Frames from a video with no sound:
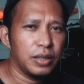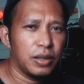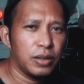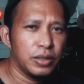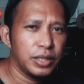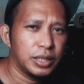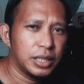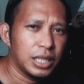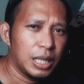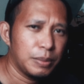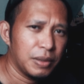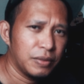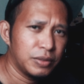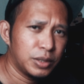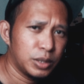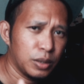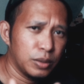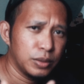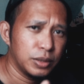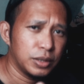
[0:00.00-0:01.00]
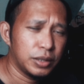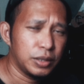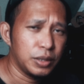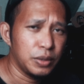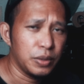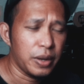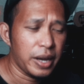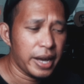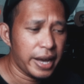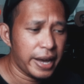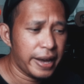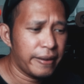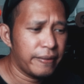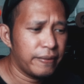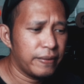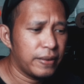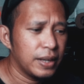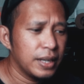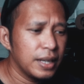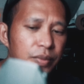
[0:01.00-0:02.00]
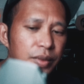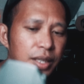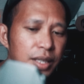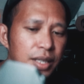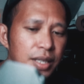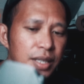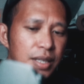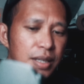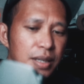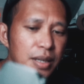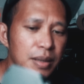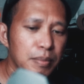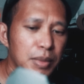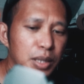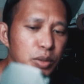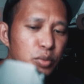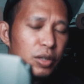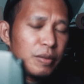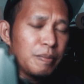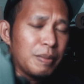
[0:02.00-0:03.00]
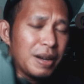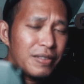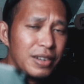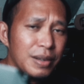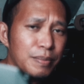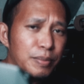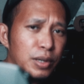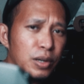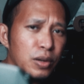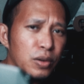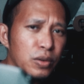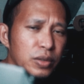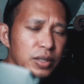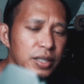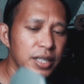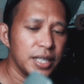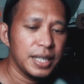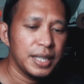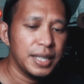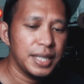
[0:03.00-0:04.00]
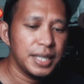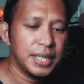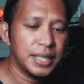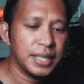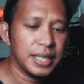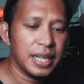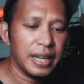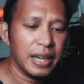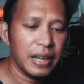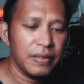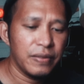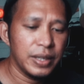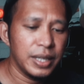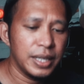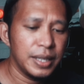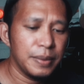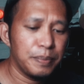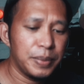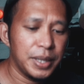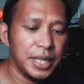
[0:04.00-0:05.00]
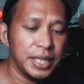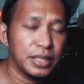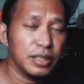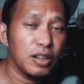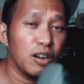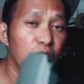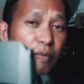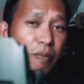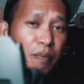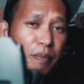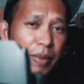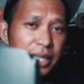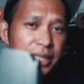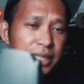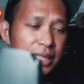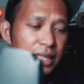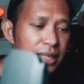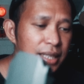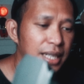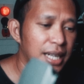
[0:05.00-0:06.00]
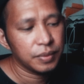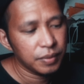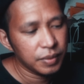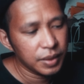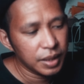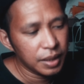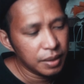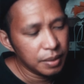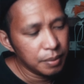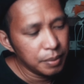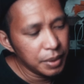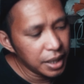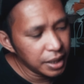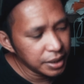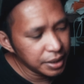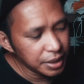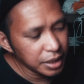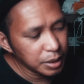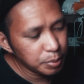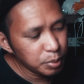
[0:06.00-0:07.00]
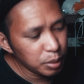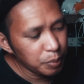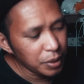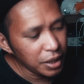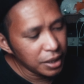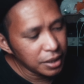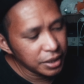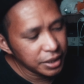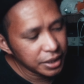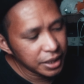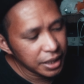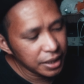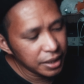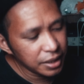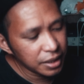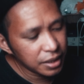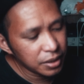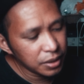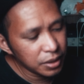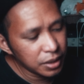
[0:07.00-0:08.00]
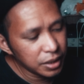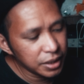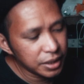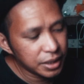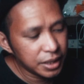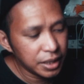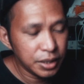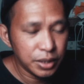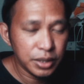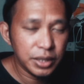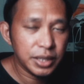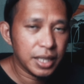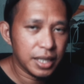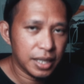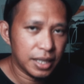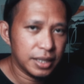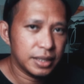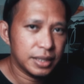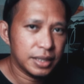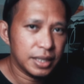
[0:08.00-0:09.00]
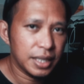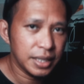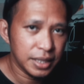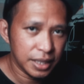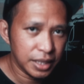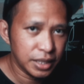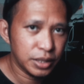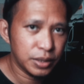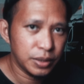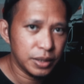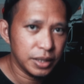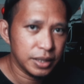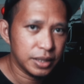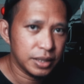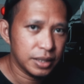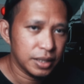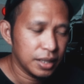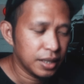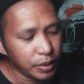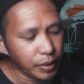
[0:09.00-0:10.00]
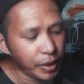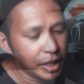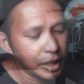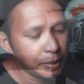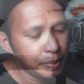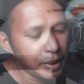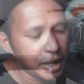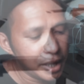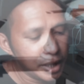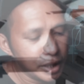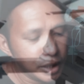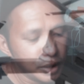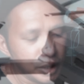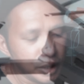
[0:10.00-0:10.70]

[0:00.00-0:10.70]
on the type of drones you have. But with Mavic Pro, this is a heavy piece of metal, because these propellers can incur serious cuts and injuries. So it is better to